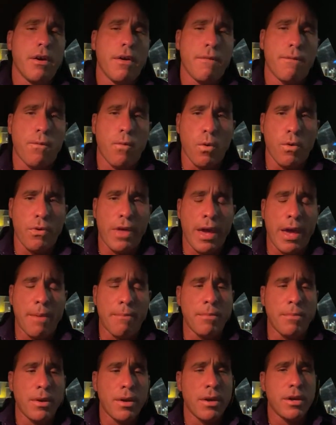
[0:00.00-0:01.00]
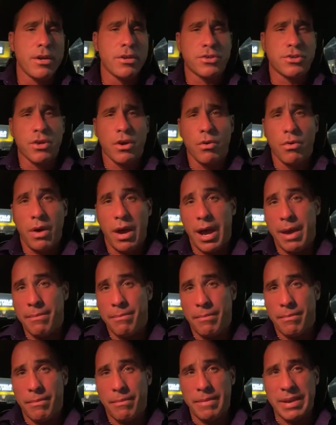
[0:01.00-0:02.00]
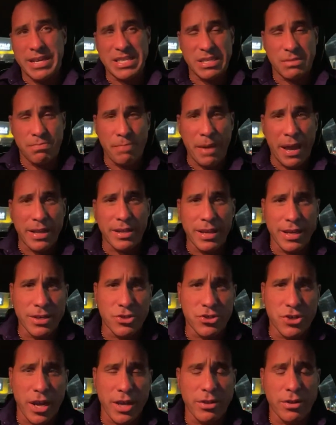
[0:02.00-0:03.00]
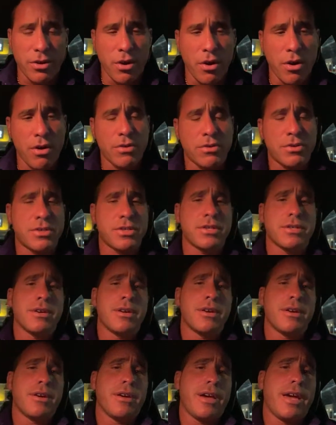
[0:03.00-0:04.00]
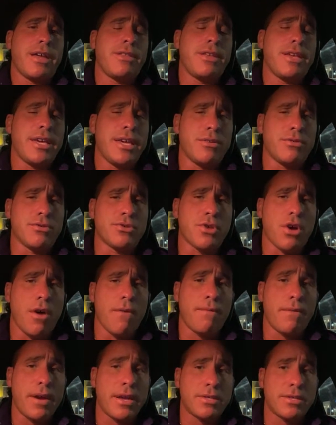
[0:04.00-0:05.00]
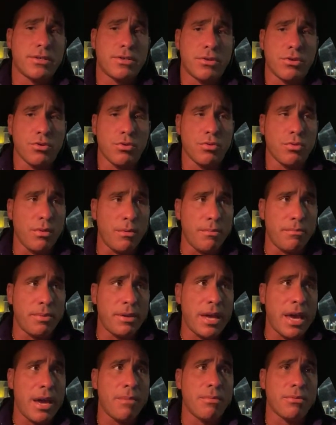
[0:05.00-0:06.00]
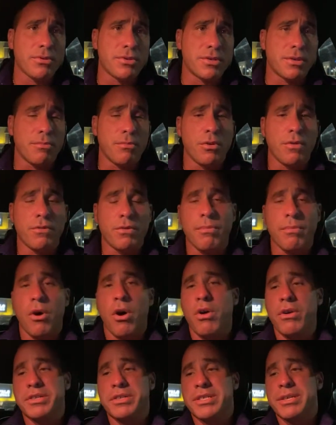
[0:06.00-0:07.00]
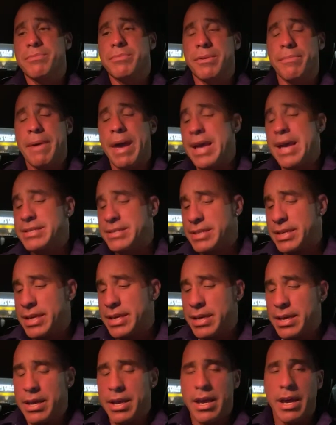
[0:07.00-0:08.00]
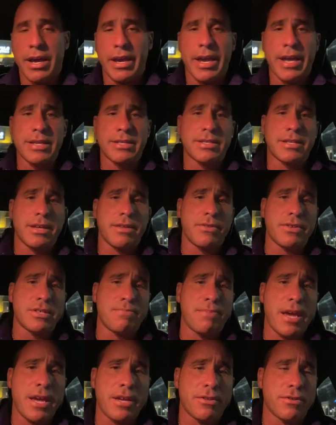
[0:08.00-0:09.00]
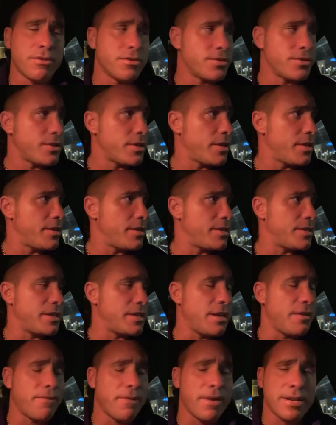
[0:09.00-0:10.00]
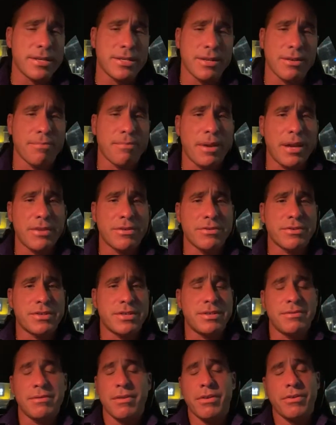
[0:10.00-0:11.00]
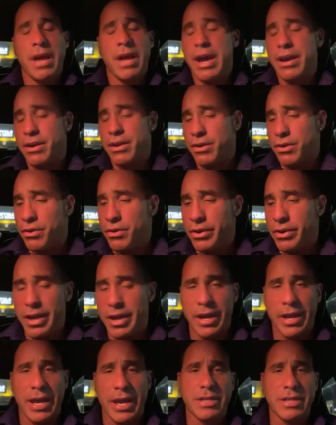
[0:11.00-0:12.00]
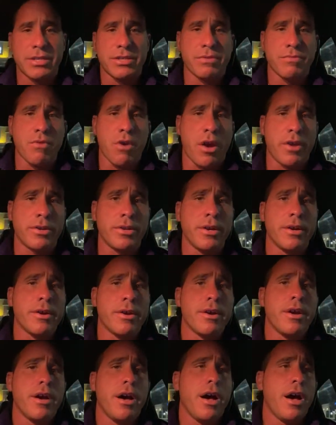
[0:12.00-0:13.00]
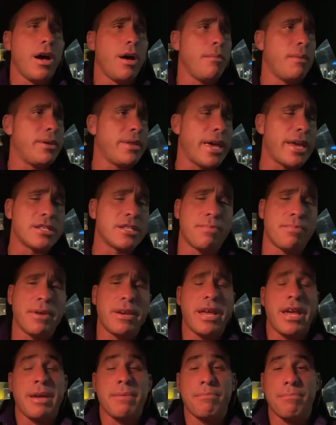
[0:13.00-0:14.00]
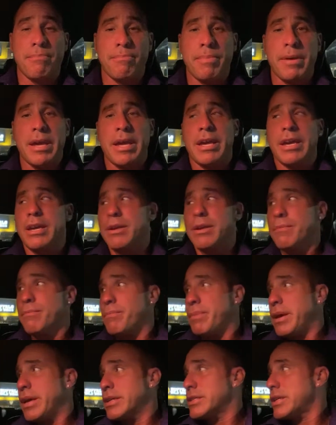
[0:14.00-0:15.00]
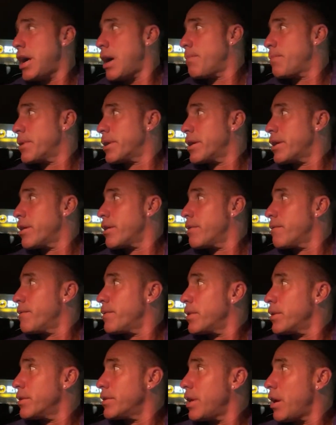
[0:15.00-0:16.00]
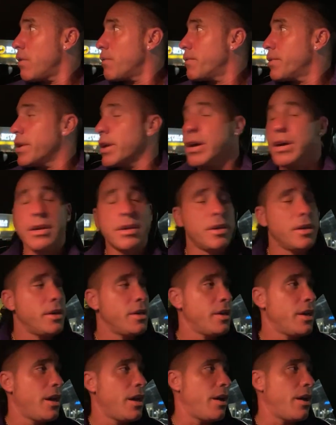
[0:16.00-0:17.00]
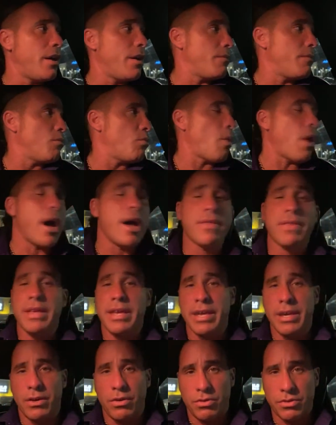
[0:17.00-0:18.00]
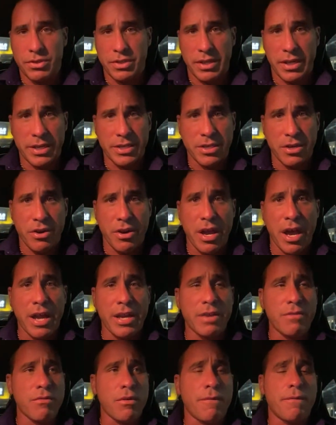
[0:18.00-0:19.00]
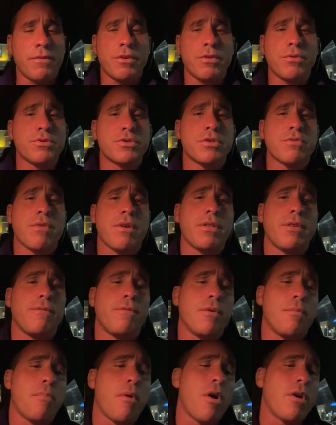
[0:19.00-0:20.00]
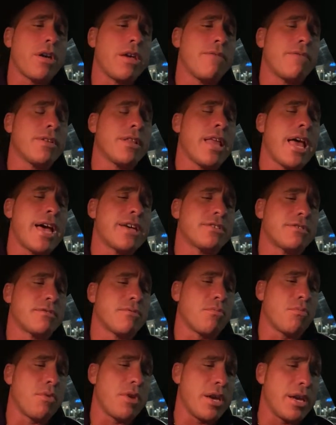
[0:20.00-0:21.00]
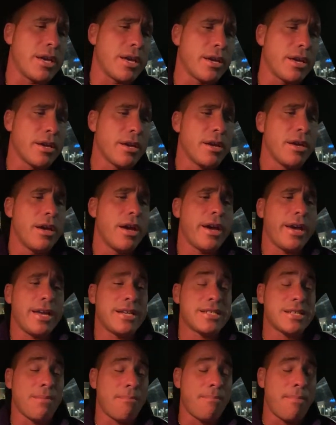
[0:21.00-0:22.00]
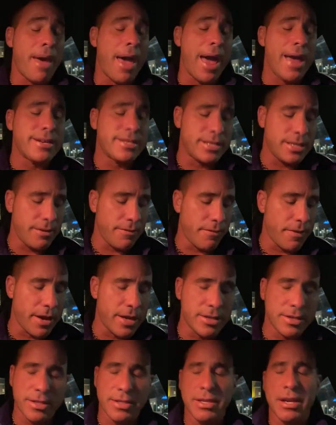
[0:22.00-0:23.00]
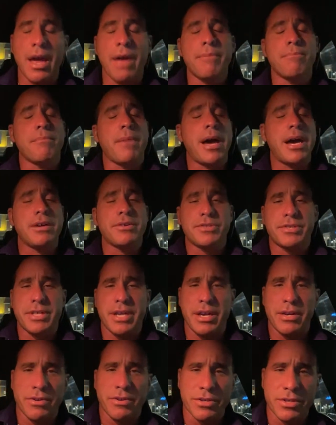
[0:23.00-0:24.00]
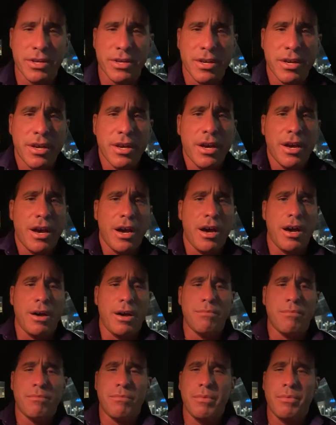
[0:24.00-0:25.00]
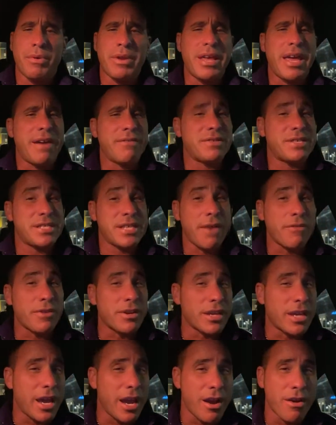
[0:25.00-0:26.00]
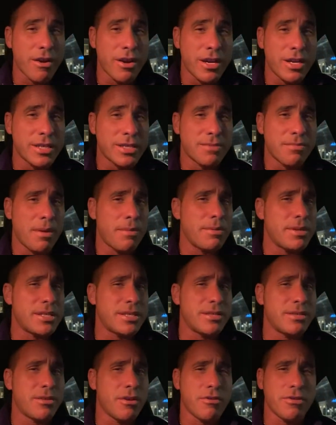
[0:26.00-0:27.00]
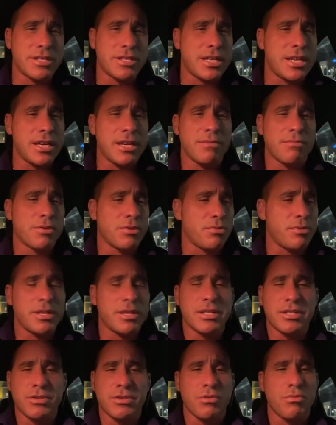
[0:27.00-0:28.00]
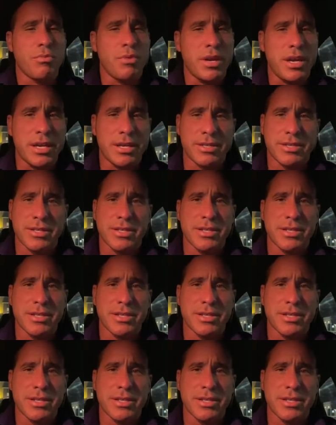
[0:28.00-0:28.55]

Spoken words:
for them. So I'm expecting Jalen Hurts and the Eagles offense to be able to move the ball in some capacity against this Panthers defense. Now, the Panthers are not good against the run, and that has been a big topic here in Philadelphia. Why the Eagles and Nick Sirianni refused to run the football, even last week against a bad defense. Miles Sanders, what do you have, 7 carries, maybe 13 between the 2 weeks.